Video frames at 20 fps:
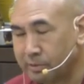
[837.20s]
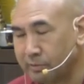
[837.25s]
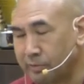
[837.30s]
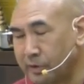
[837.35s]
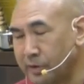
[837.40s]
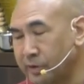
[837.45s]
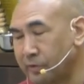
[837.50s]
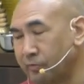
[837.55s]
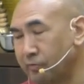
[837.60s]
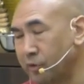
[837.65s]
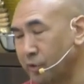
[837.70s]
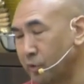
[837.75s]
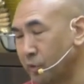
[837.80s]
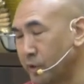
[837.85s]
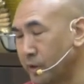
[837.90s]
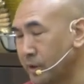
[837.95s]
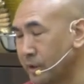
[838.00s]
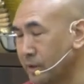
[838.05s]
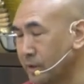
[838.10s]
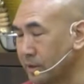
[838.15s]
Within a few
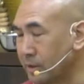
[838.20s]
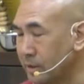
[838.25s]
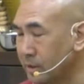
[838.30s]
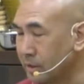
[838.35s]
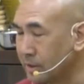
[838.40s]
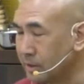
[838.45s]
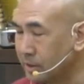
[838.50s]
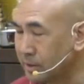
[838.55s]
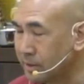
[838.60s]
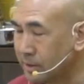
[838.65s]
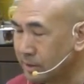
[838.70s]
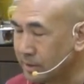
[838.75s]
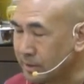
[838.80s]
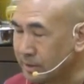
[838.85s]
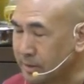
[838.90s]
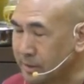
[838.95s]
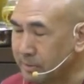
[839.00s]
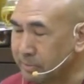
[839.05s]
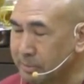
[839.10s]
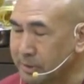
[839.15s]
years,
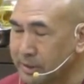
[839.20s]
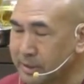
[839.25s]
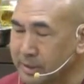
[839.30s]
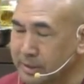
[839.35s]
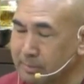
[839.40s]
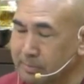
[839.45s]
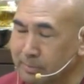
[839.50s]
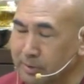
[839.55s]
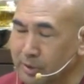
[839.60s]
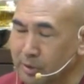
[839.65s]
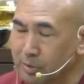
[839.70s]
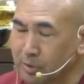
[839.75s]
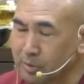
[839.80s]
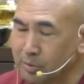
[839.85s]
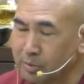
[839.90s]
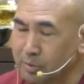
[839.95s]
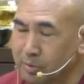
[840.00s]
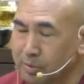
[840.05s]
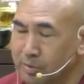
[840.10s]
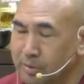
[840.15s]
they become, you
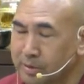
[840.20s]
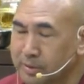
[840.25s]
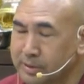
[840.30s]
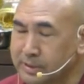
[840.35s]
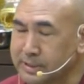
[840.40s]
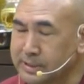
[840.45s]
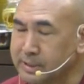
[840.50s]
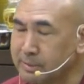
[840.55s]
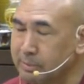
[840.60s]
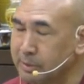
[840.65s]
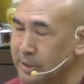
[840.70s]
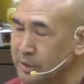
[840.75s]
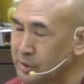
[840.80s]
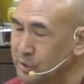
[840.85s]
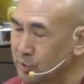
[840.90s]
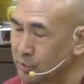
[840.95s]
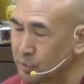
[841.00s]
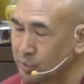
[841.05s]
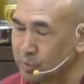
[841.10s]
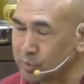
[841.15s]
know, same
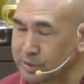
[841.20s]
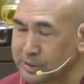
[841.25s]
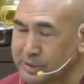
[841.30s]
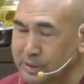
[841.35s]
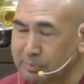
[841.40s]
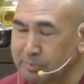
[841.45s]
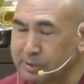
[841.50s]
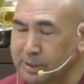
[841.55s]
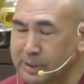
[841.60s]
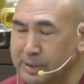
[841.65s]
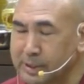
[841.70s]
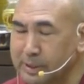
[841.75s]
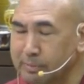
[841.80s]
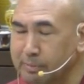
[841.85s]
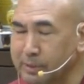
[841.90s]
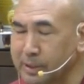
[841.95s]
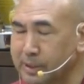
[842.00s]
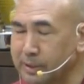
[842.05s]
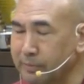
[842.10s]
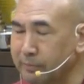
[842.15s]
as you. Sometimes they
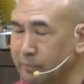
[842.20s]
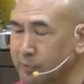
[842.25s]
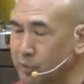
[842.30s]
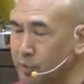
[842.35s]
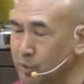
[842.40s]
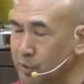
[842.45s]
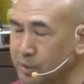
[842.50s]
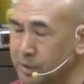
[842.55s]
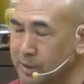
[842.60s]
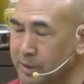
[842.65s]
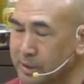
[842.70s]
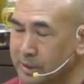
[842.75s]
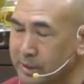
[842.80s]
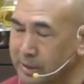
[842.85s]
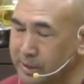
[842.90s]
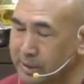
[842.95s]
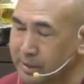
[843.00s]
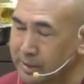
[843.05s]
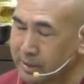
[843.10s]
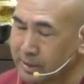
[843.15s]
become
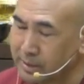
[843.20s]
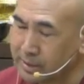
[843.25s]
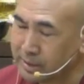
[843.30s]
totally